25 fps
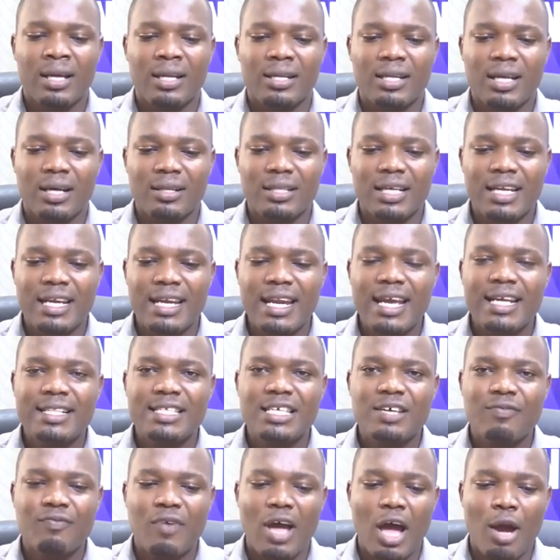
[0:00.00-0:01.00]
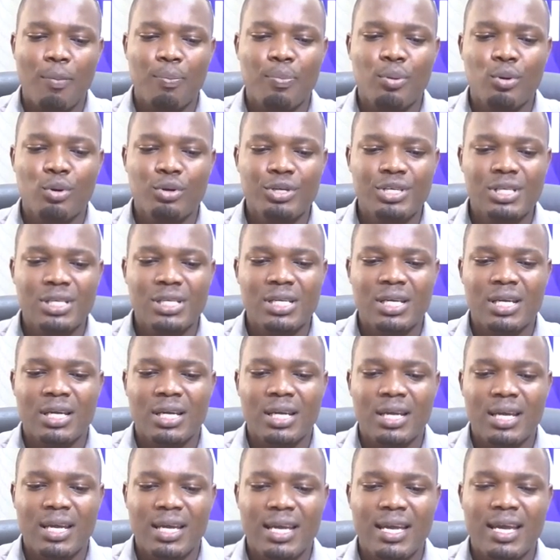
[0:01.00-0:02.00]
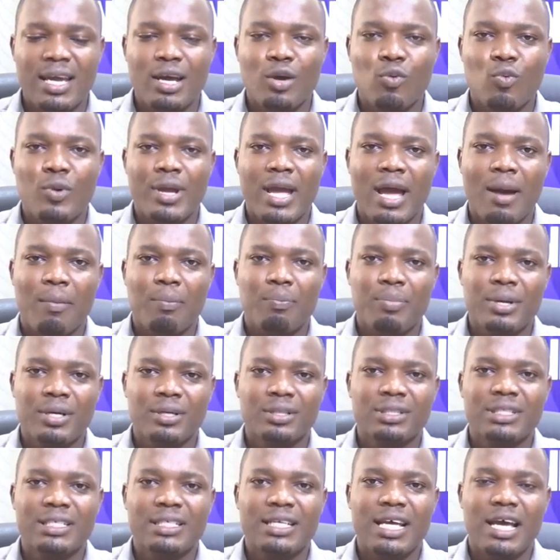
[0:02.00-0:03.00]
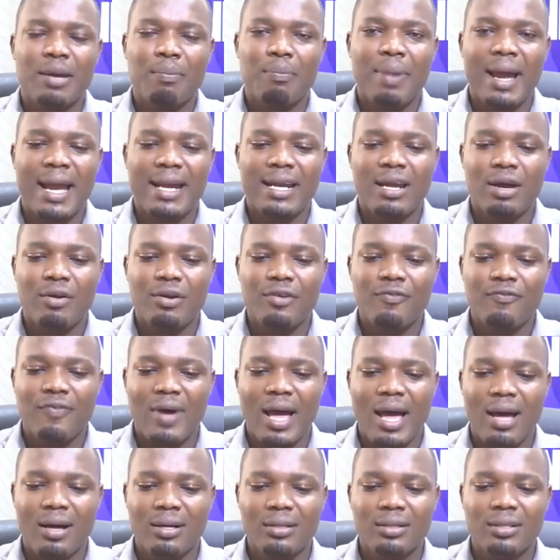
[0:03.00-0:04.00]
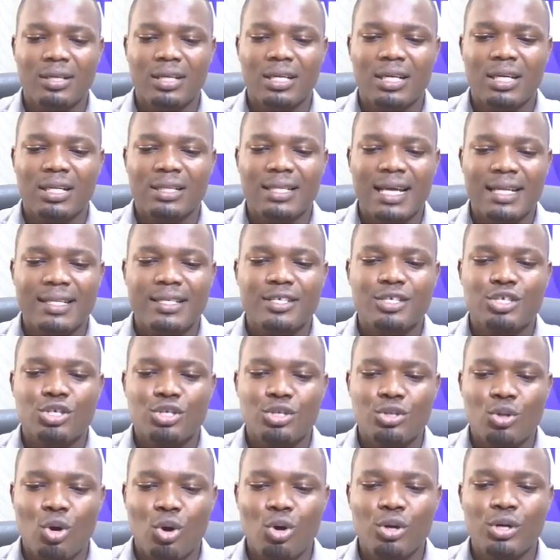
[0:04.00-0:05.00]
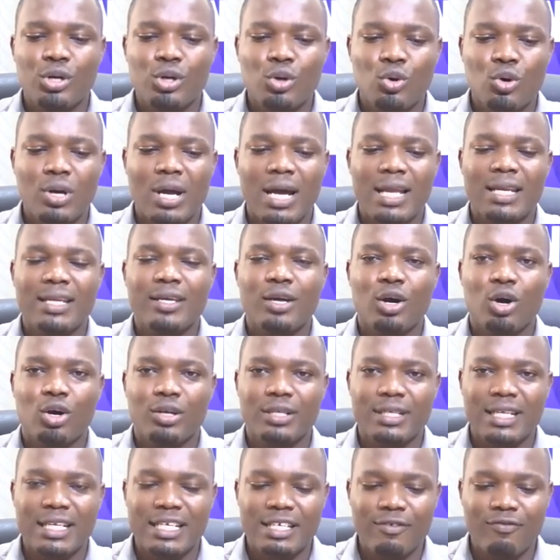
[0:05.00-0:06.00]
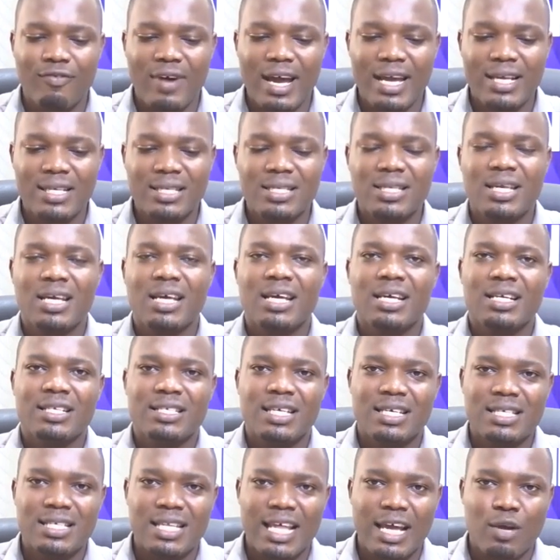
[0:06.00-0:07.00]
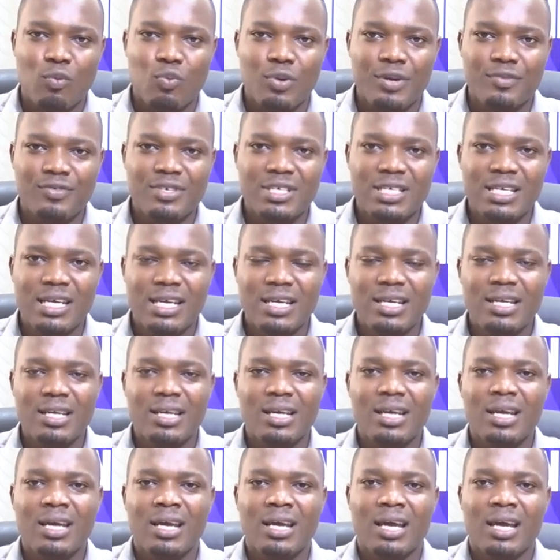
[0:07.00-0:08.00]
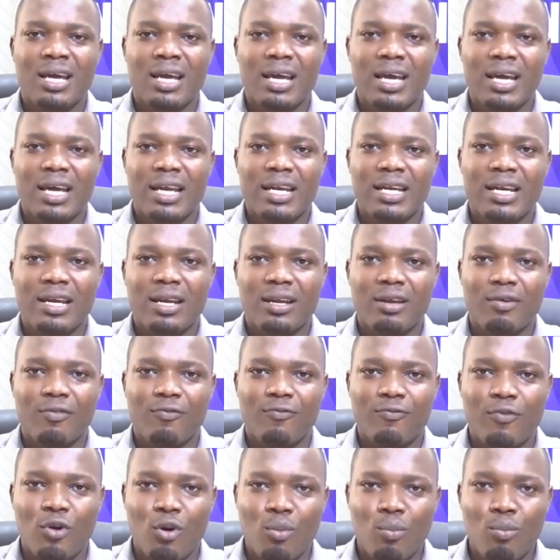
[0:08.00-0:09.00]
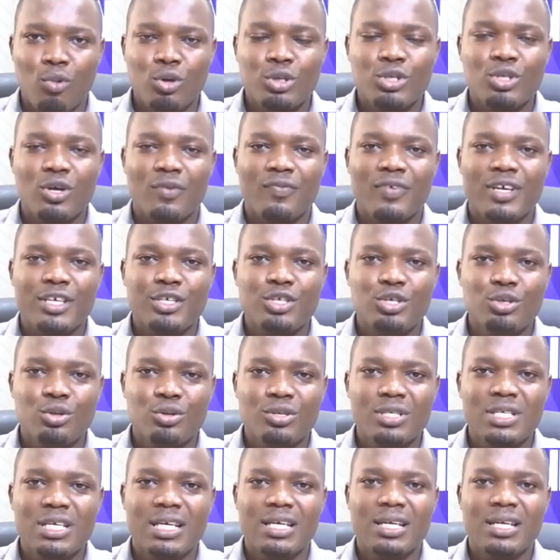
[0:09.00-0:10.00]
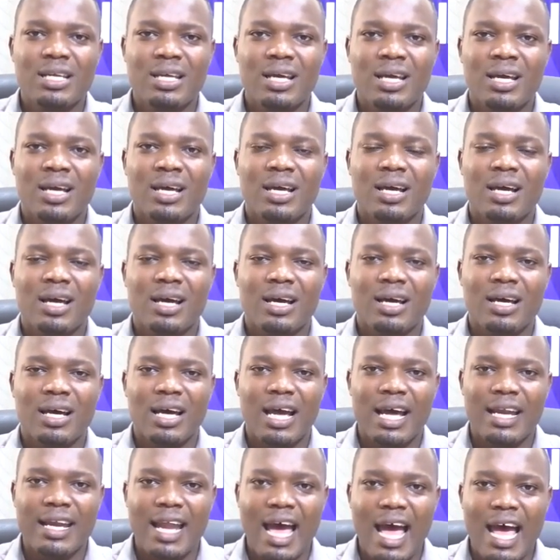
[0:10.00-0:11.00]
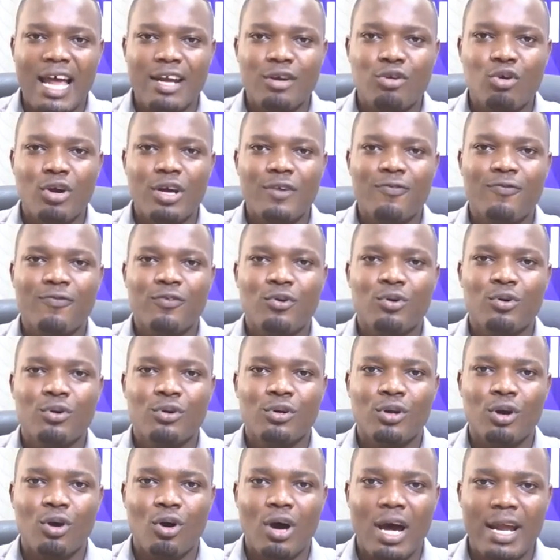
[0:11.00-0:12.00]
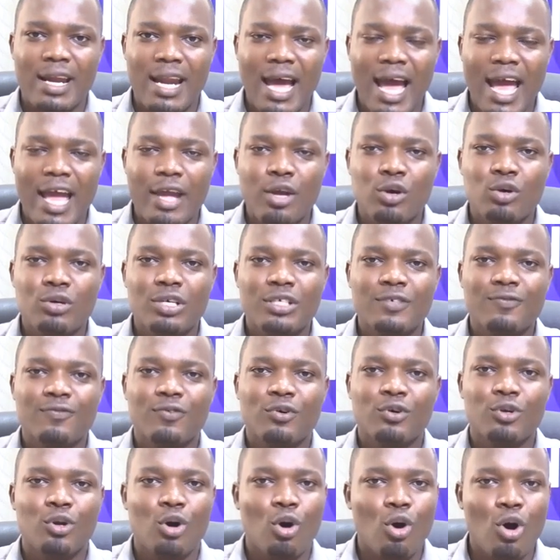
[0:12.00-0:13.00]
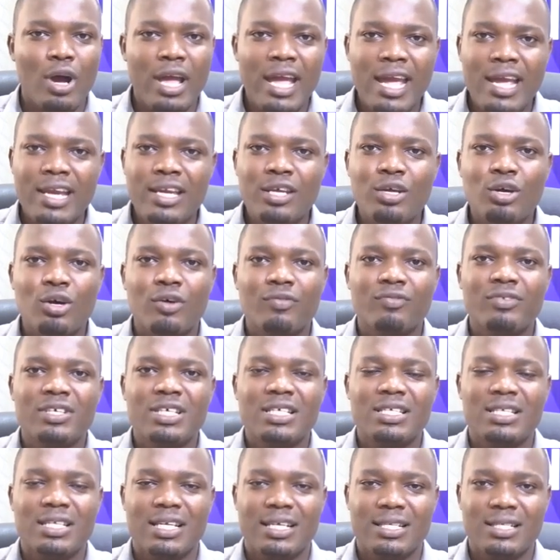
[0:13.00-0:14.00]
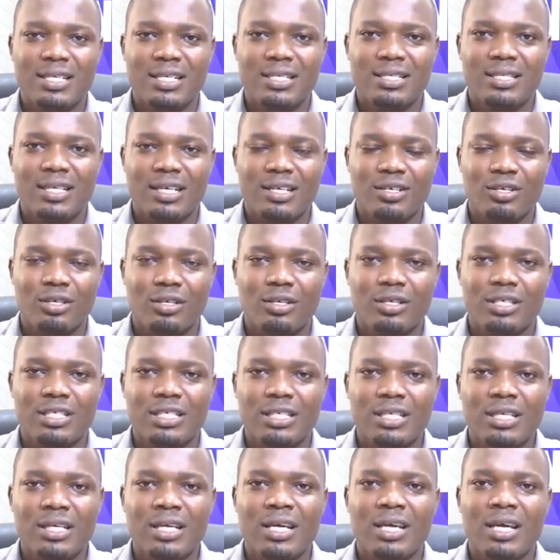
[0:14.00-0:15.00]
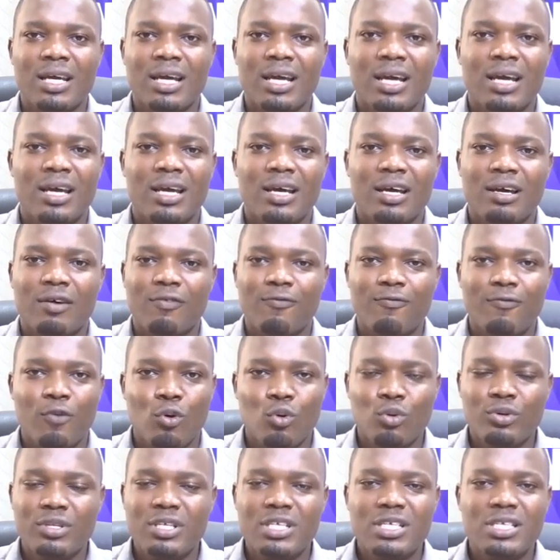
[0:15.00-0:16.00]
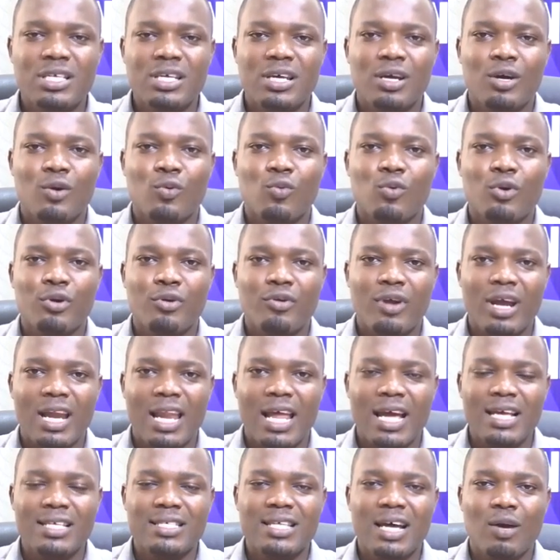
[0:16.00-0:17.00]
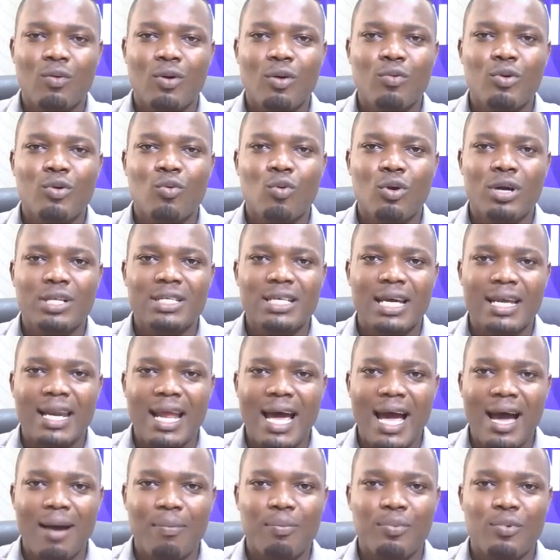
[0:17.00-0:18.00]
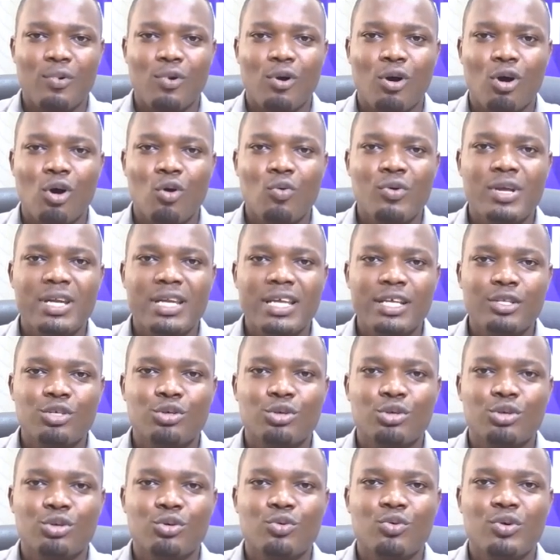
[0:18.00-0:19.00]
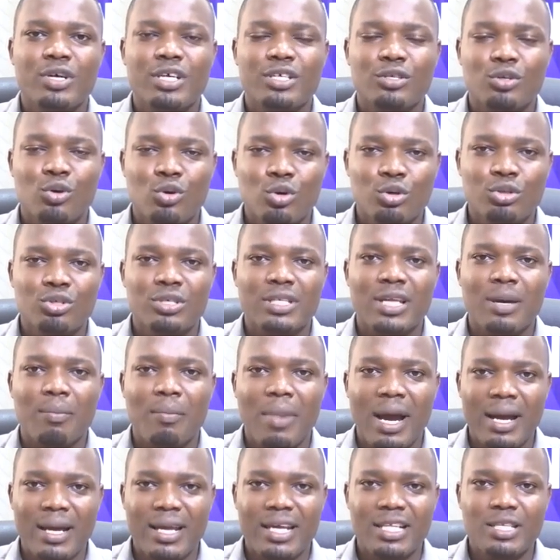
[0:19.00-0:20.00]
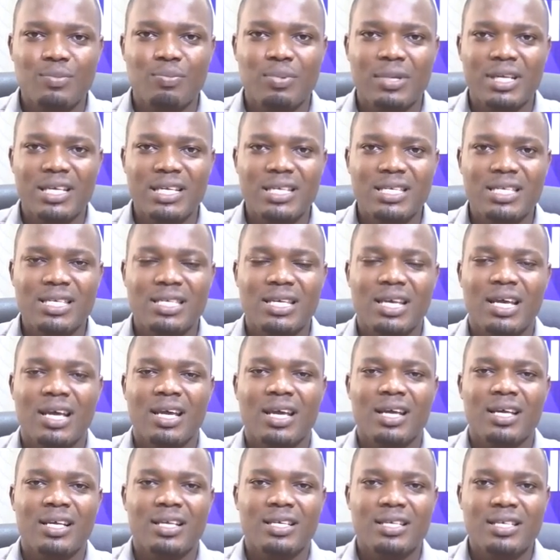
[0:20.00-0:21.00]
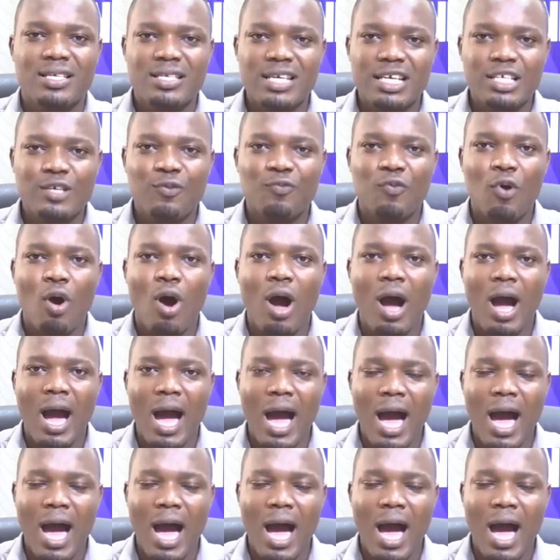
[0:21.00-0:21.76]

Now the native approach, here we are building a binary file that is stored locally on the device, just like we've seen. And for most of us using an Android phone or an iOS phone or any of these latest technology phones, would realize that when we want an app, all we need to do is go to the marketplace, search for our